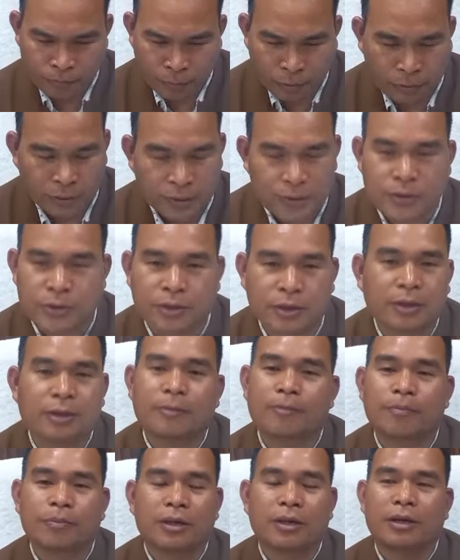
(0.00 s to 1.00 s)
for the
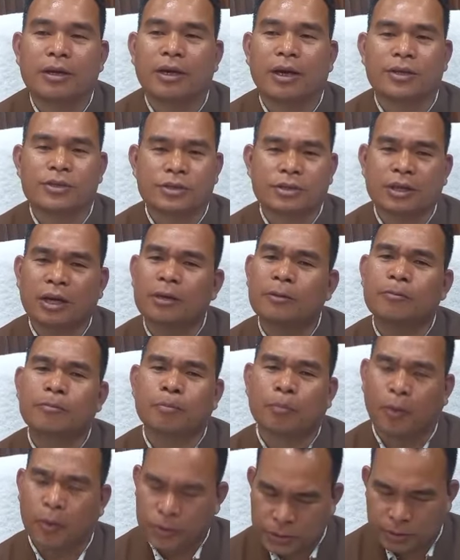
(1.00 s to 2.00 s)
state, it's not
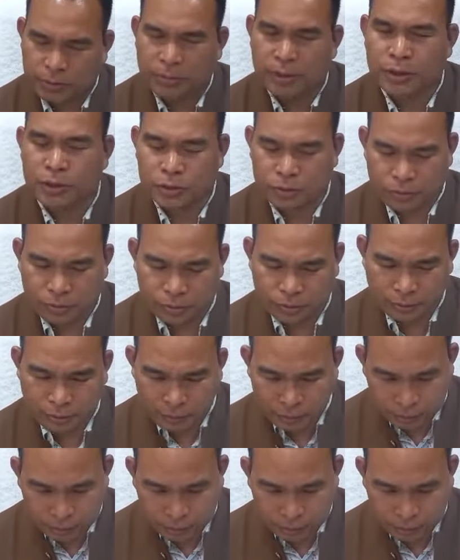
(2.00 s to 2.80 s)
possible to